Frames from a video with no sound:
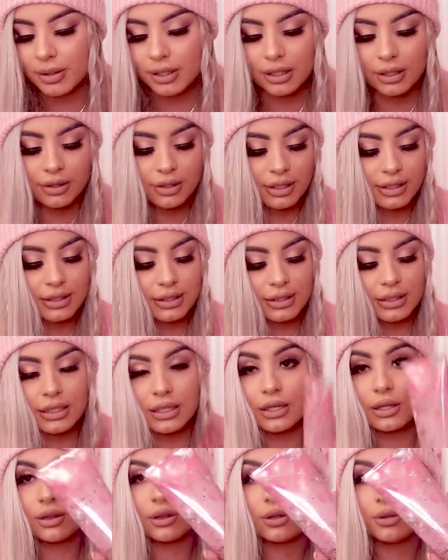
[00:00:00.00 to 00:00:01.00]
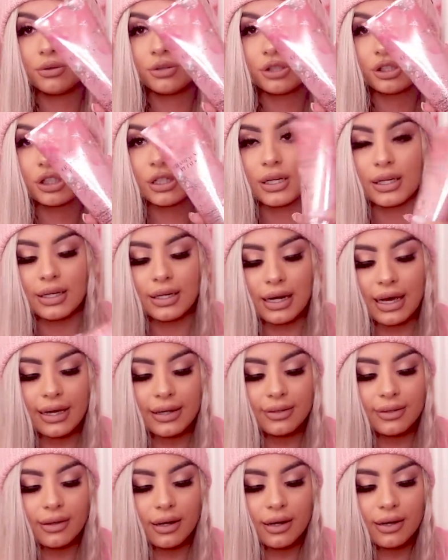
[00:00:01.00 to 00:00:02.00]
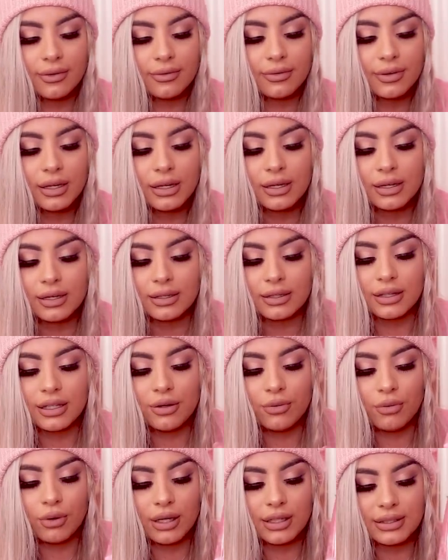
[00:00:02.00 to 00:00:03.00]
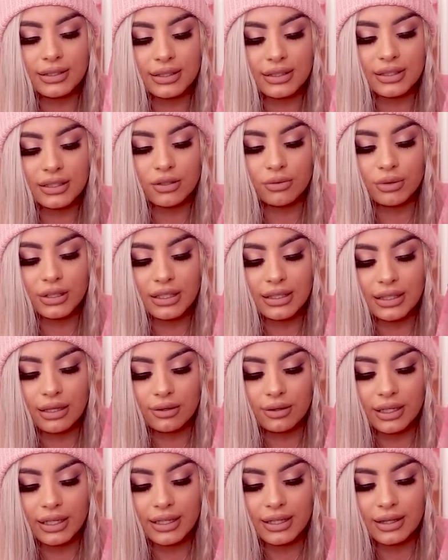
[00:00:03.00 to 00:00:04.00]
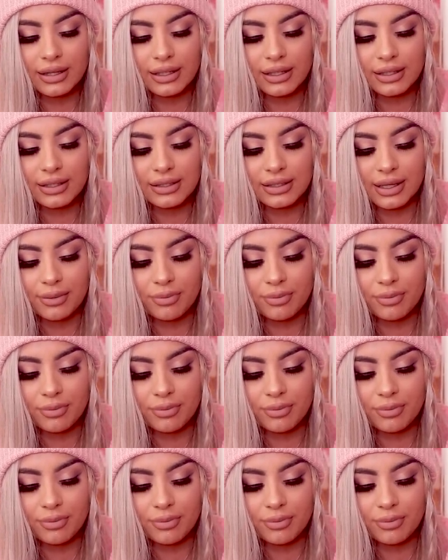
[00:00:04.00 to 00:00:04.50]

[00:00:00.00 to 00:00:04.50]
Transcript: Here is the lotion. I love the ones that squeeze out like this.